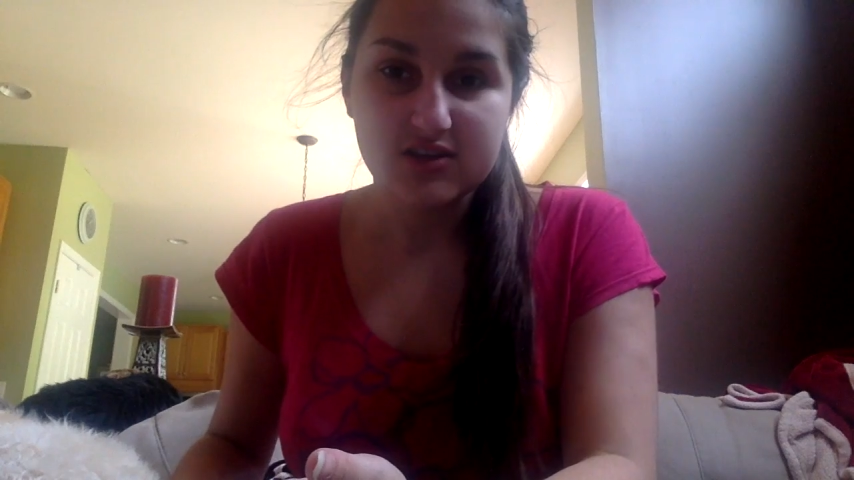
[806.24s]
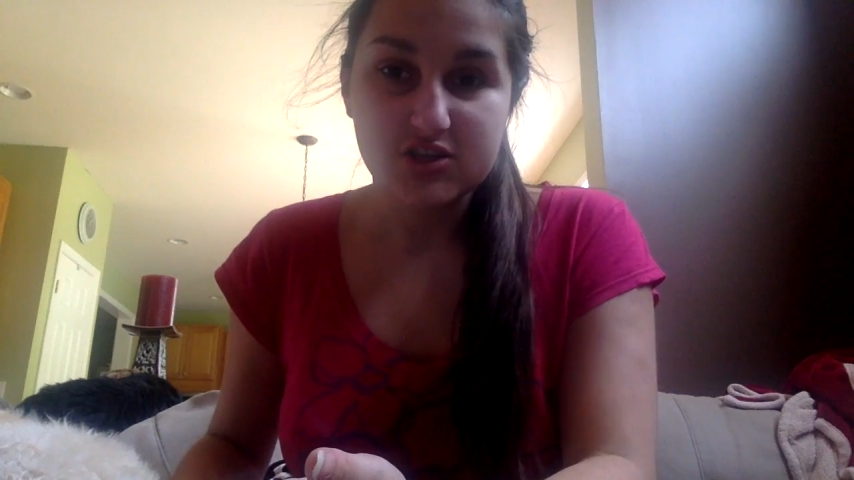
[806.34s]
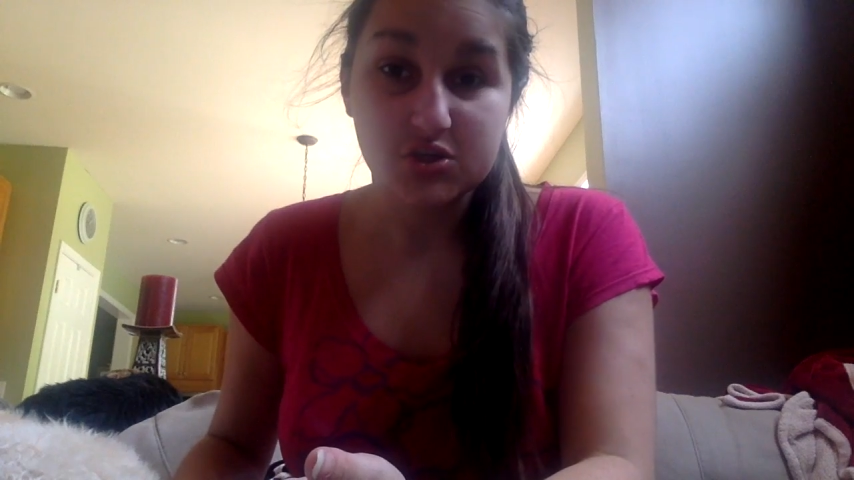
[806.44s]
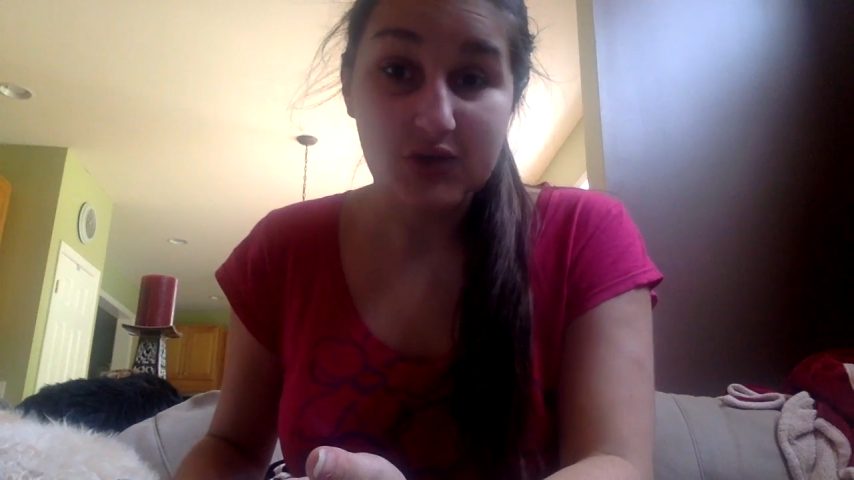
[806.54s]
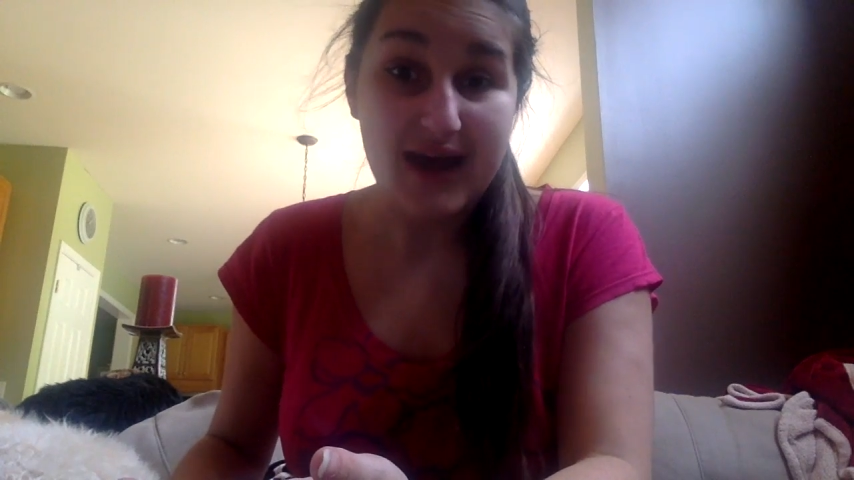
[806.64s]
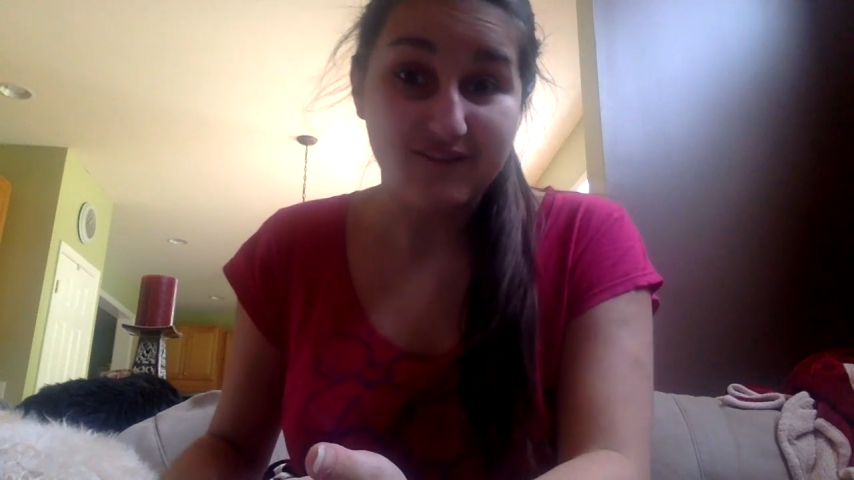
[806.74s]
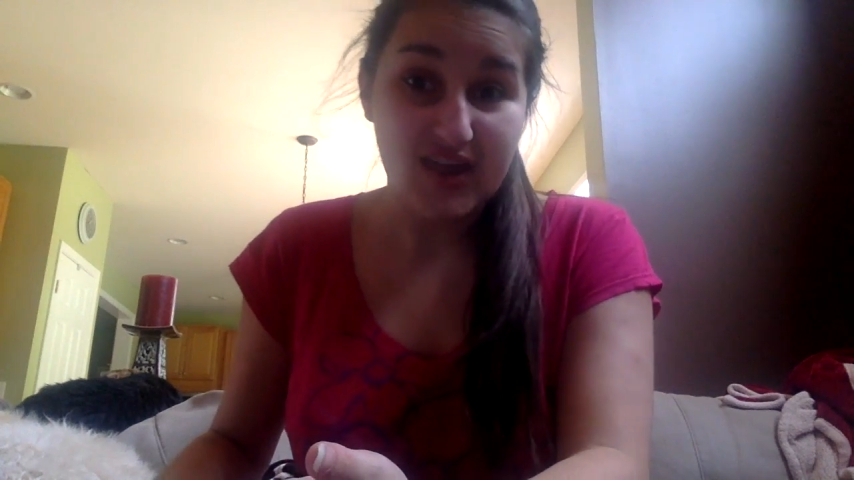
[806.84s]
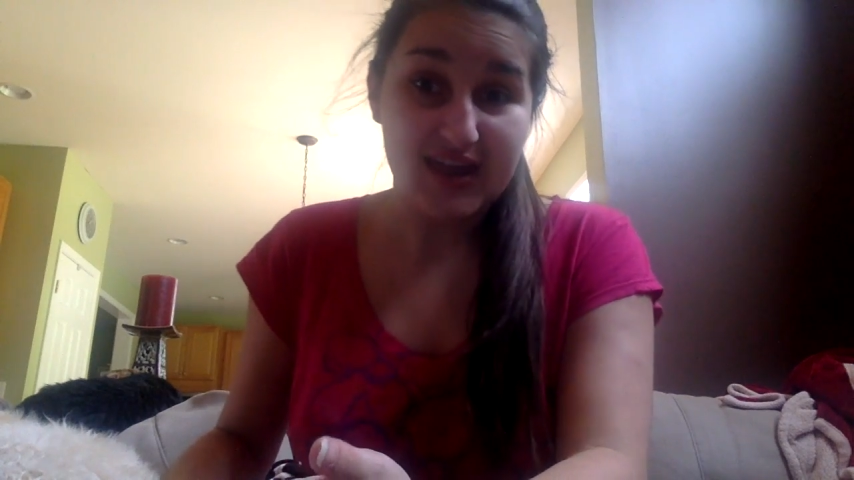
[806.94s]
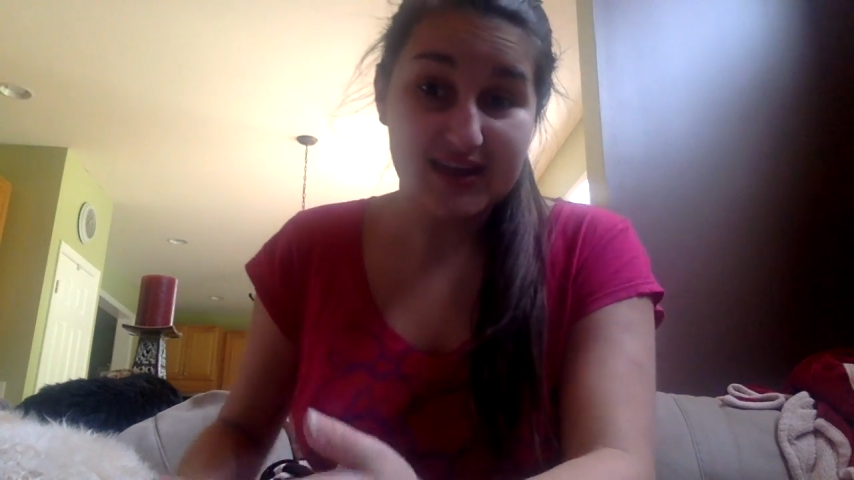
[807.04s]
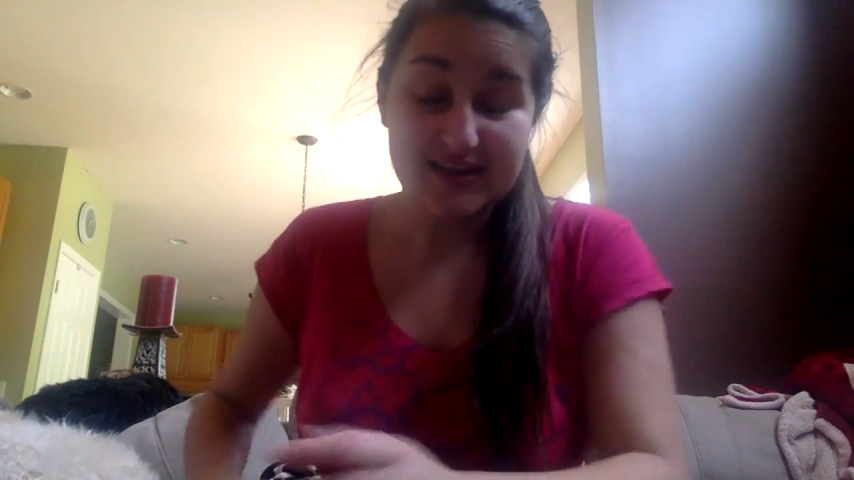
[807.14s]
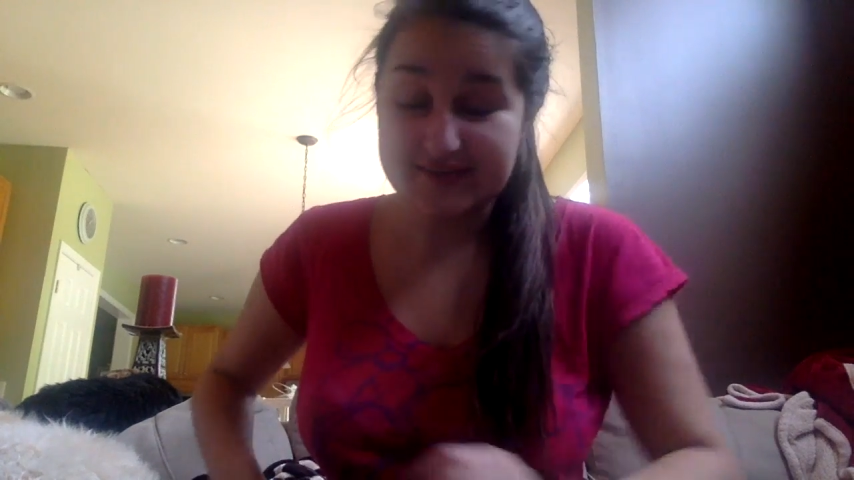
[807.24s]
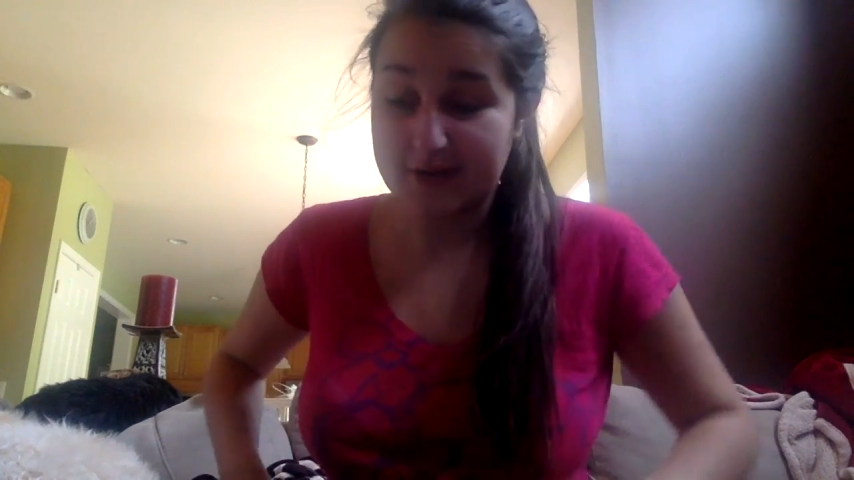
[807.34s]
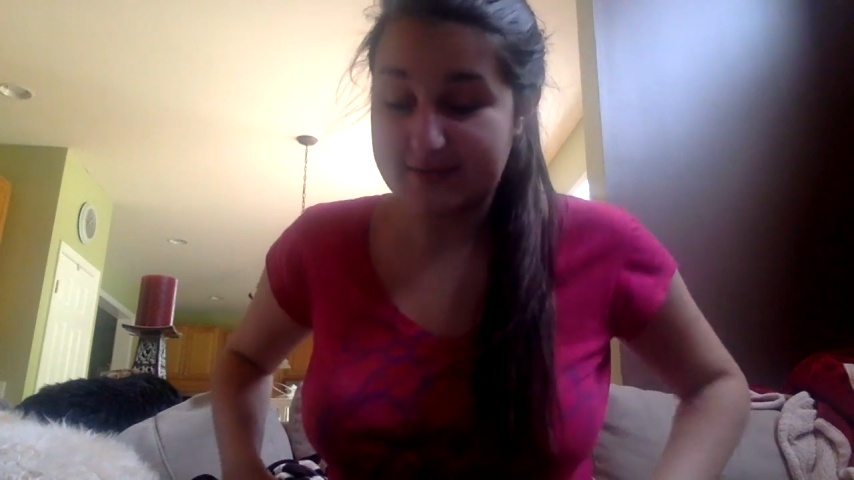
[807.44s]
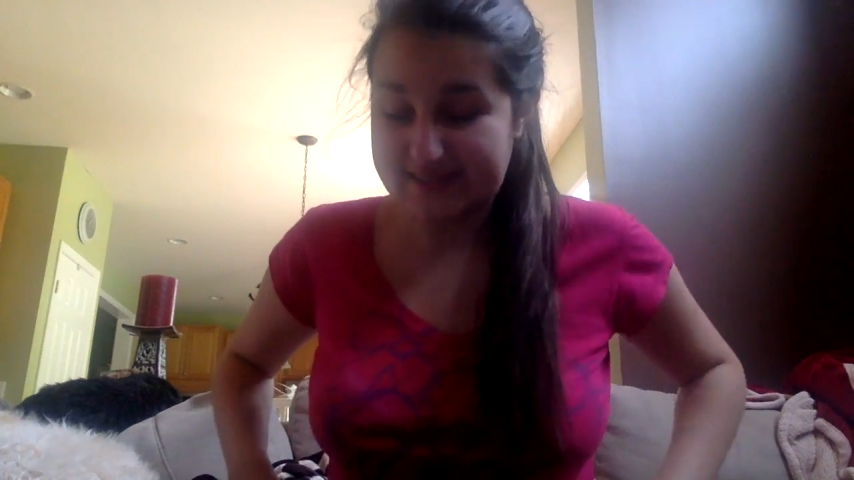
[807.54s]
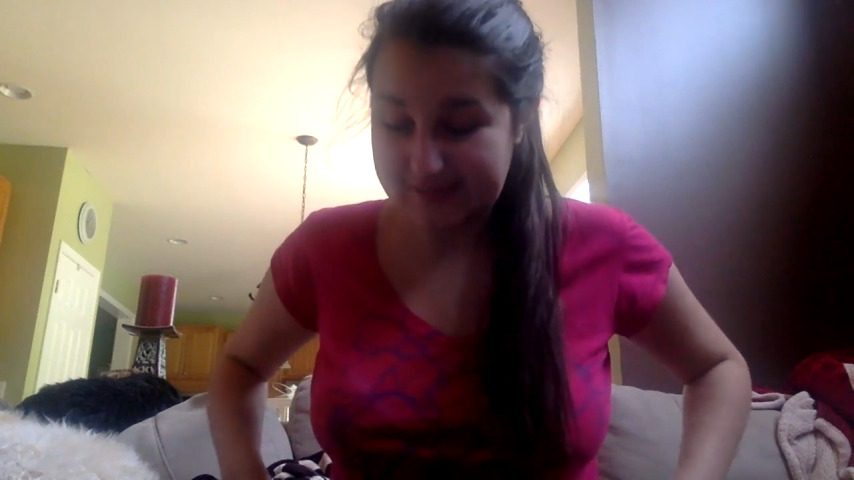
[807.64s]
traffic,
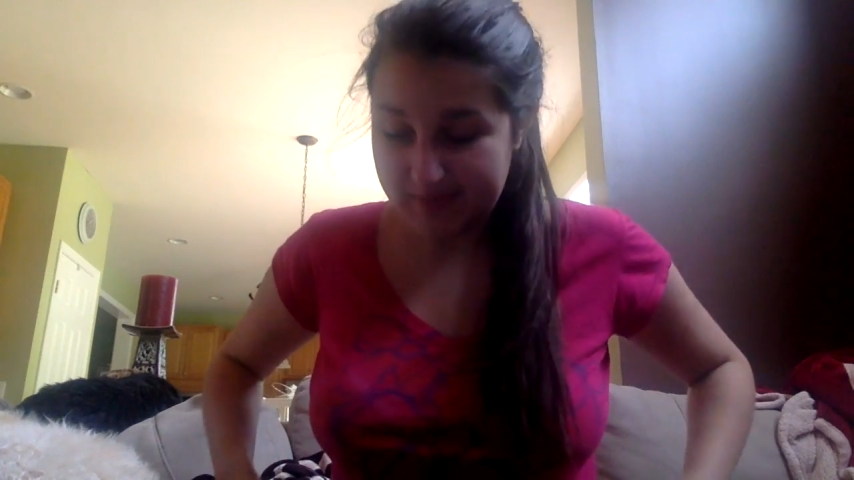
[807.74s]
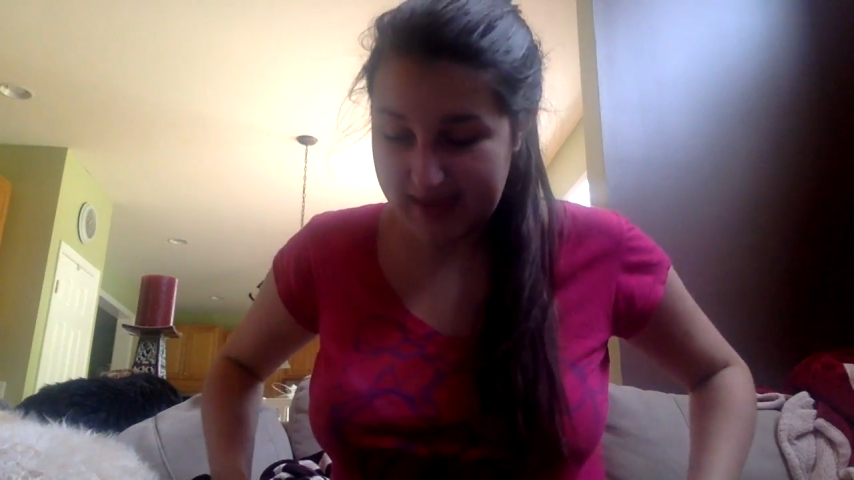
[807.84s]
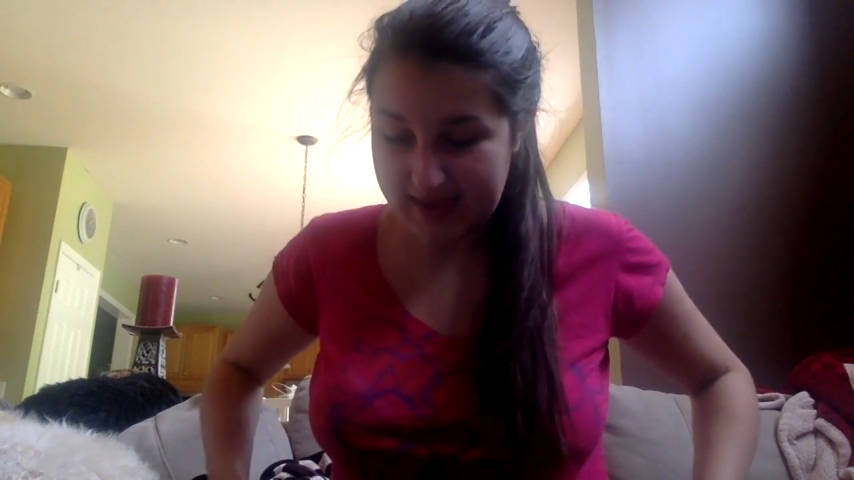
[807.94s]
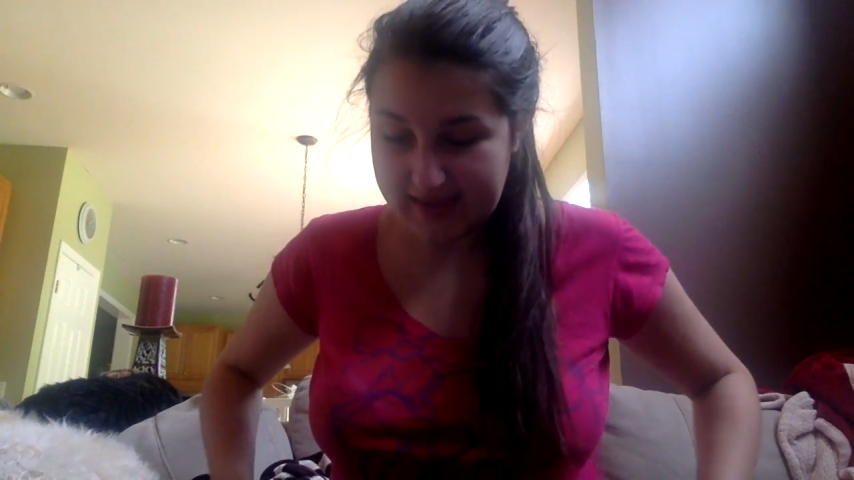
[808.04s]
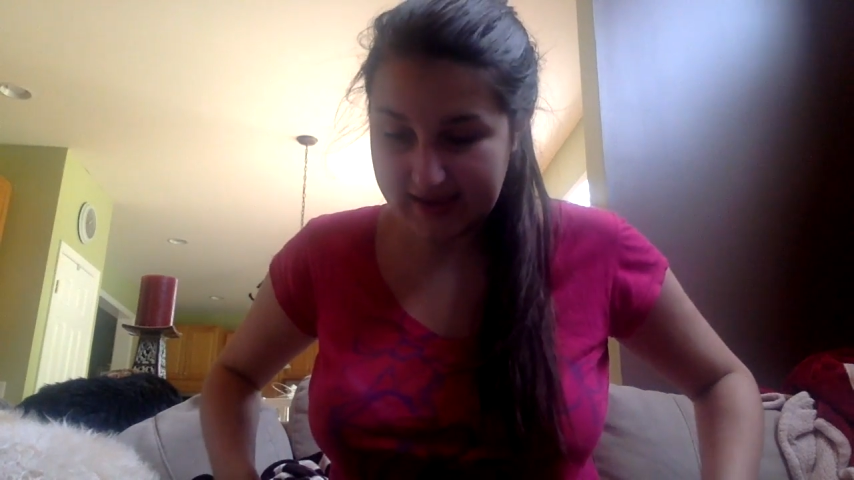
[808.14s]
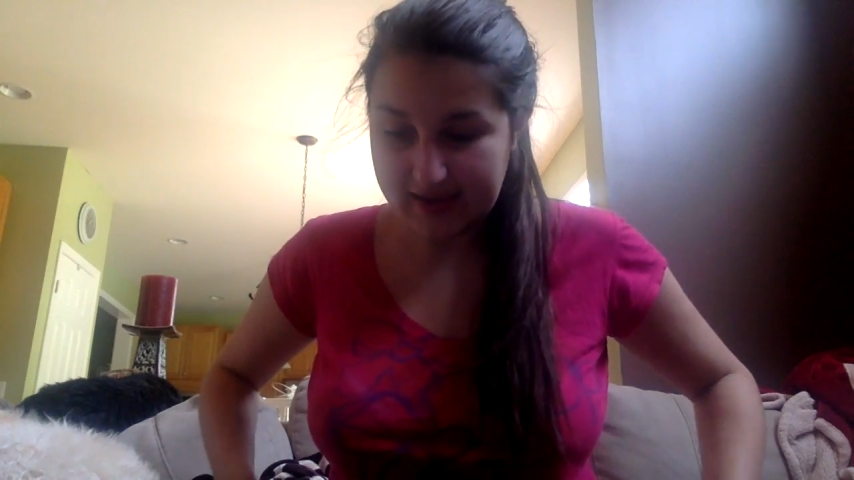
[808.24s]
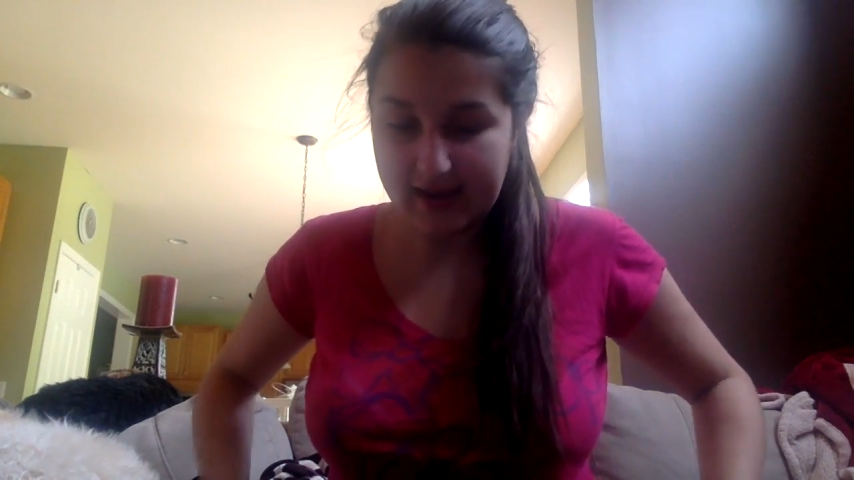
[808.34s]
so to speak,